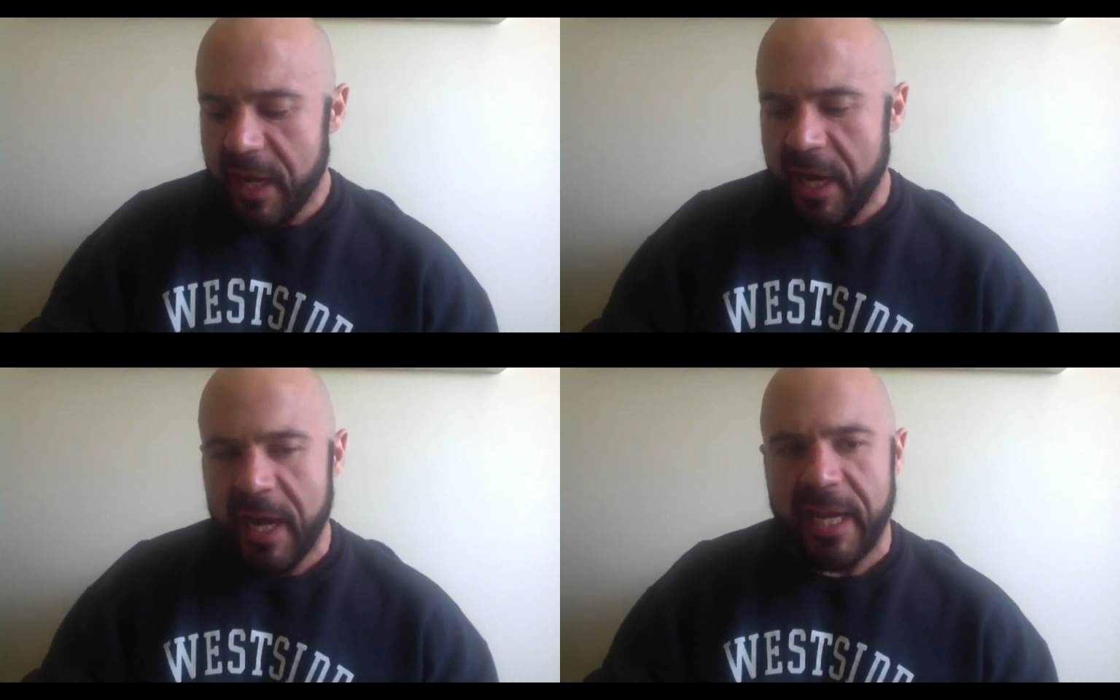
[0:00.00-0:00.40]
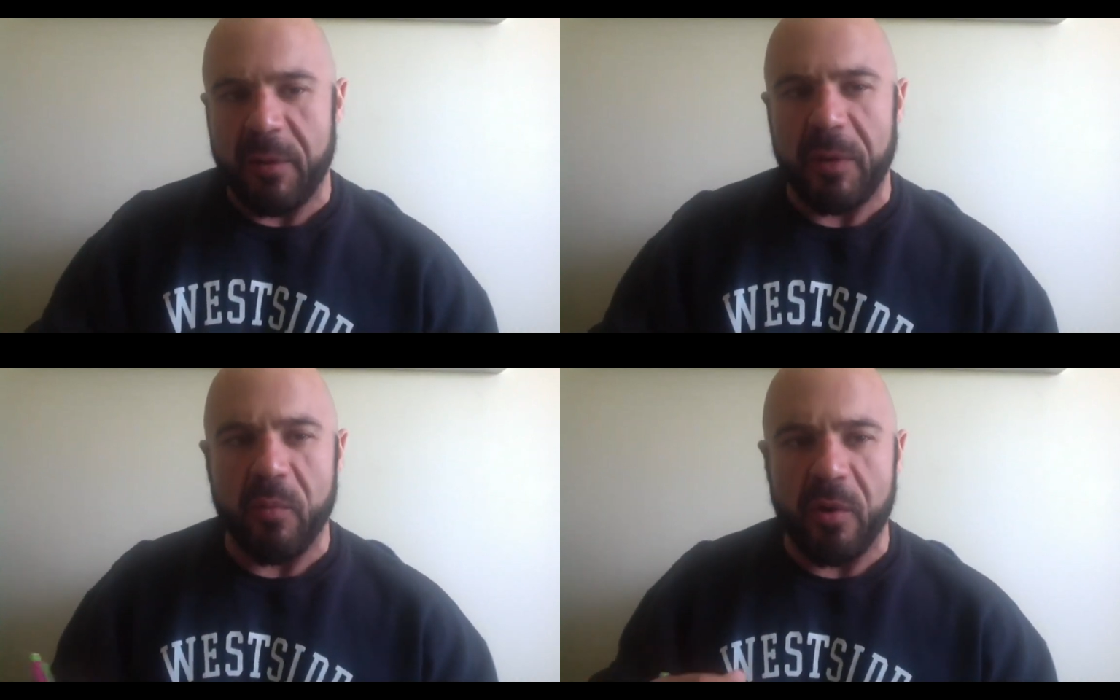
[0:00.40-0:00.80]
And
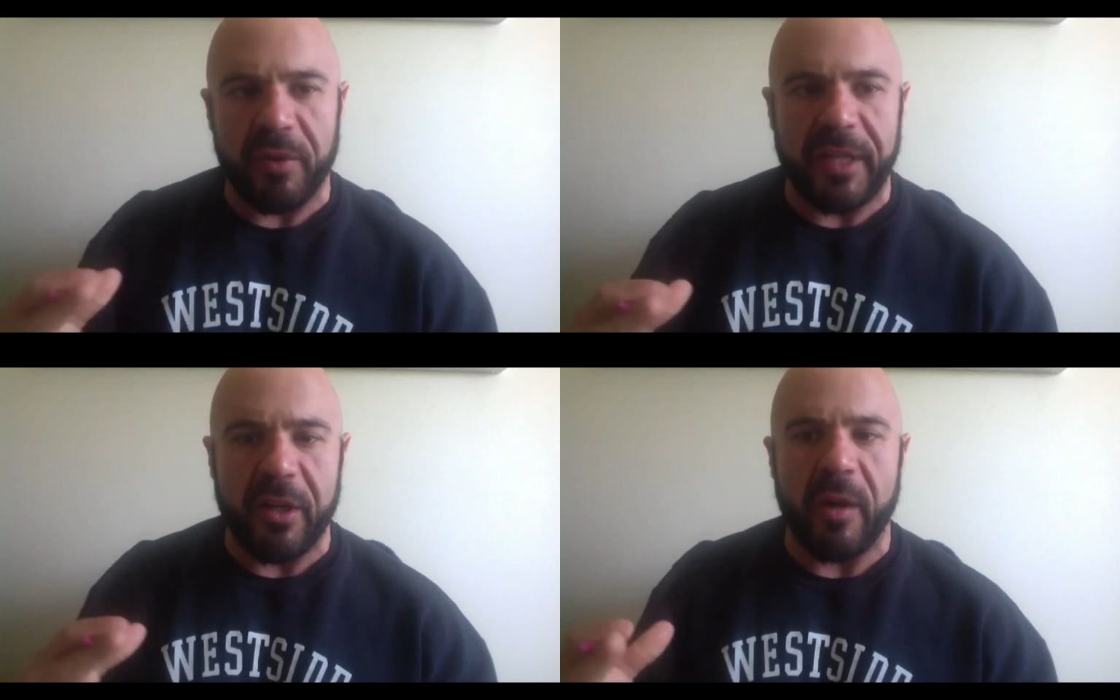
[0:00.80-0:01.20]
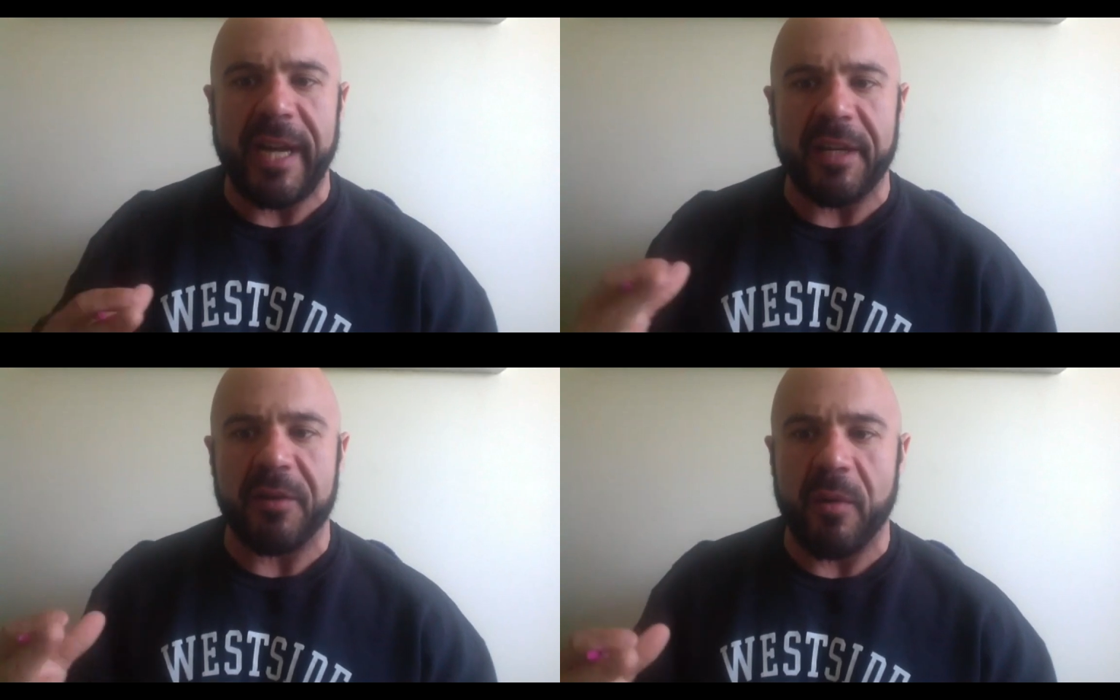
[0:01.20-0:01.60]
then we won't really go
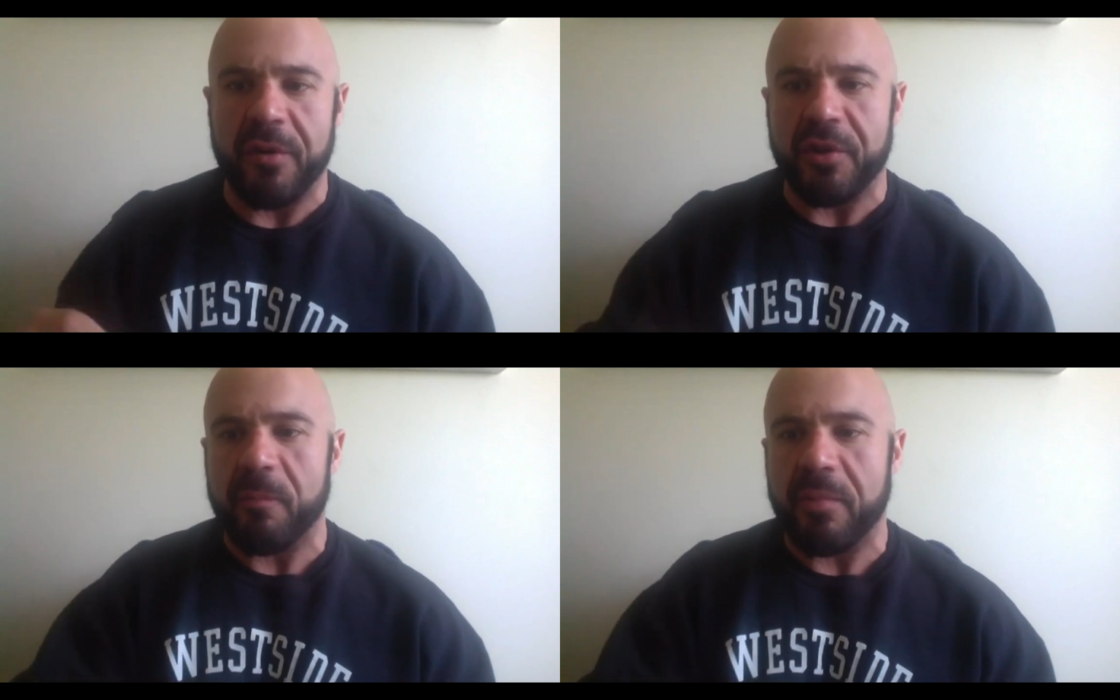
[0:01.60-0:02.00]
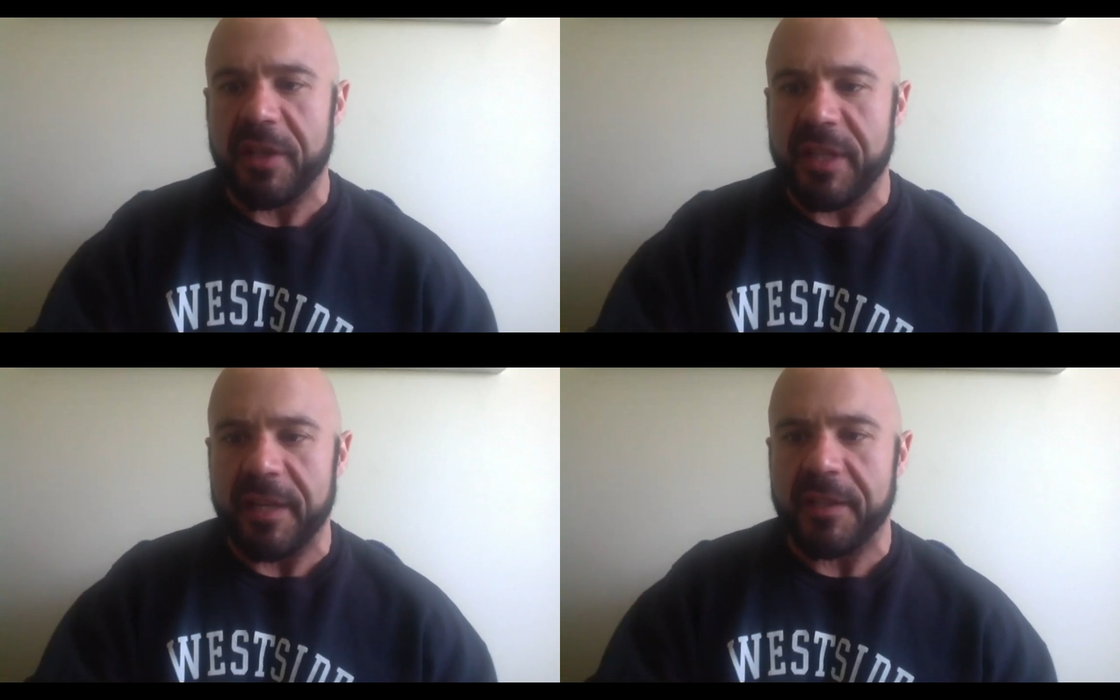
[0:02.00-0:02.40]
again to
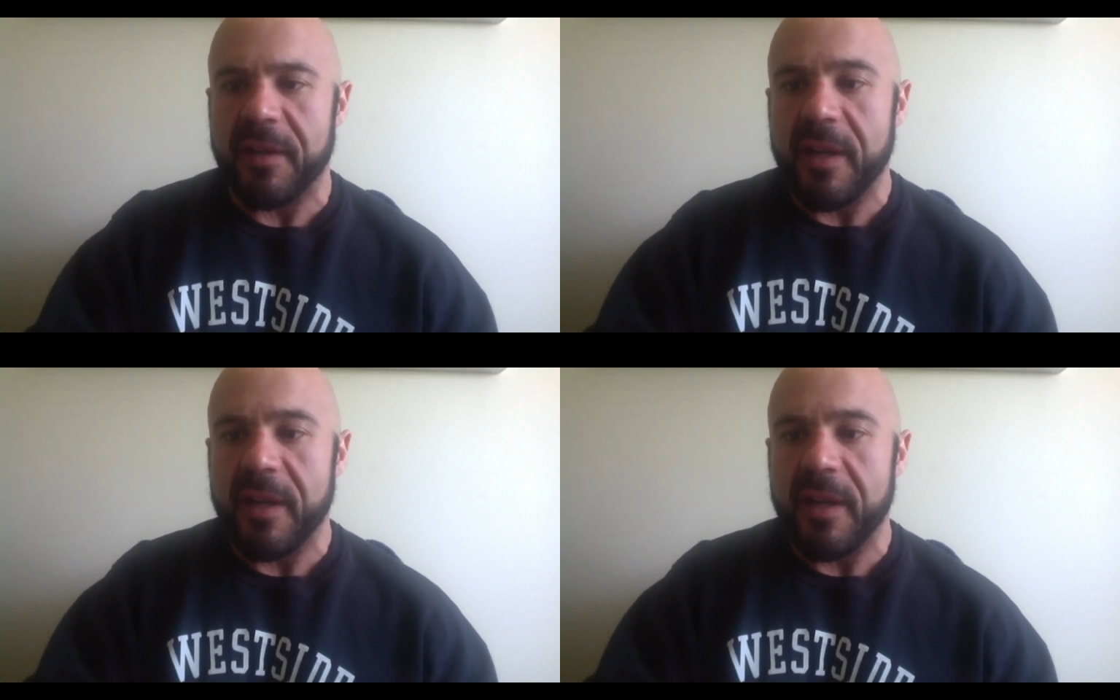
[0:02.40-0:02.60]
100%.